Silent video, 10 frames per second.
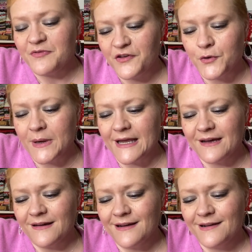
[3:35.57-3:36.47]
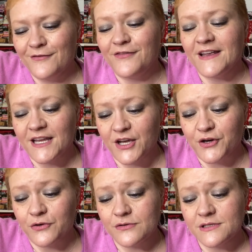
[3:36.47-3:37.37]
viewing,
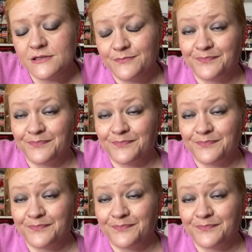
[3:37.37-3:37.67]
videos,